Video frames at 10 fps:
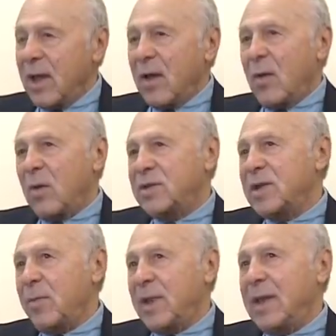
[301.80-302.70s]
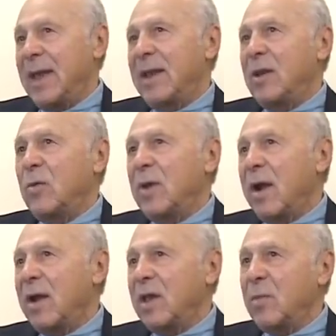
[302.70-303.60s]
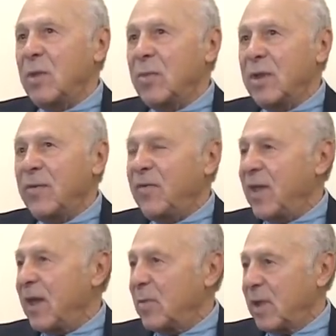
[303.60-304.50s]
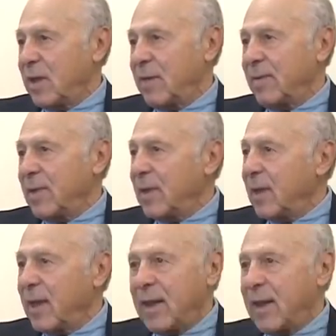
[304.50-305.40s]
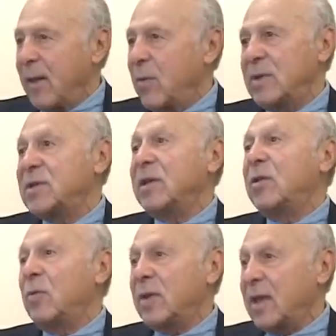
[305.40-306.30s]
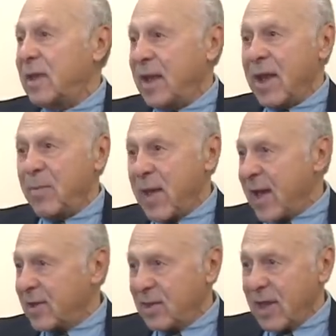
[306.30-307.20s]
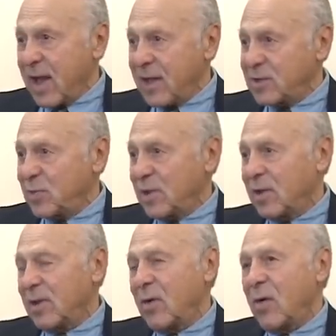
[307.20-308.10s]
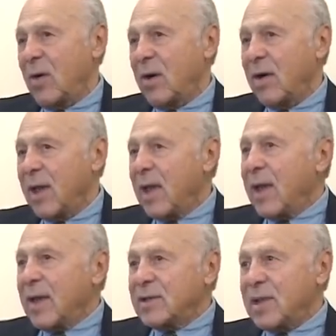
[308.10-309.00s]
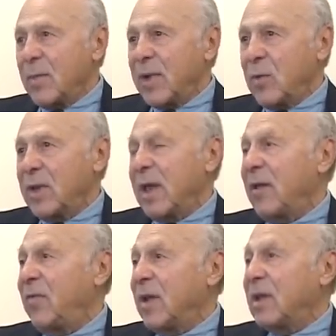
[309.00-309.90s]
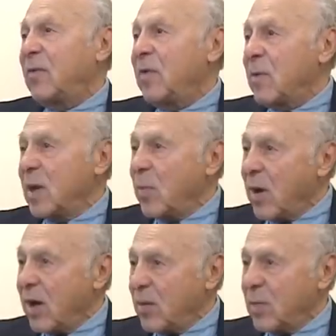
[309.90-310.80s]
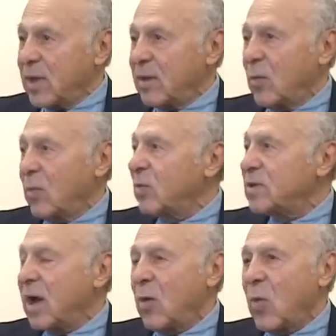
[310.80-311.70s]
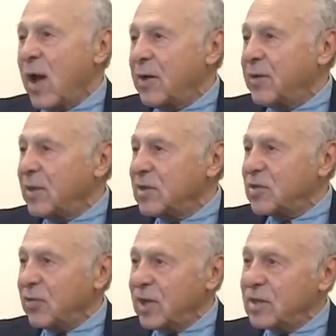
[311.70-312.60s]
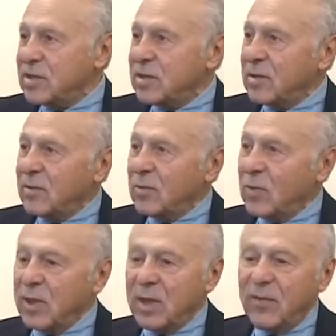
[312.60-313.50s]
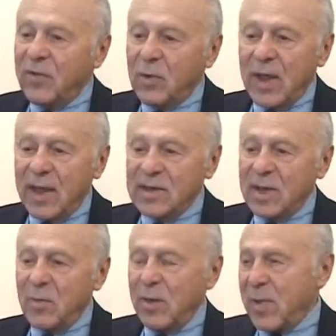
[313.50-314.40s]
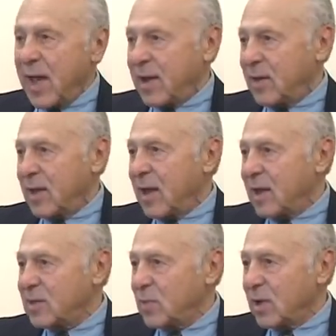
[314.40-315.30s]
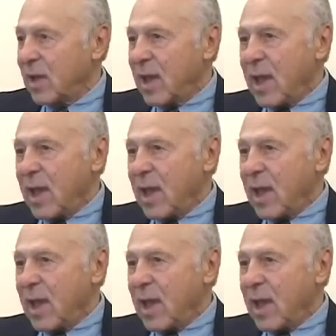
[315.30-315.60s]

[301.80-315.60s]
Or somebody would get into an argument with their family, and they would see to it that they got back to the hospital. Or Somebody would get evicted from an apartment and start wandering the streets, and within a few days they'd be back in the hospital.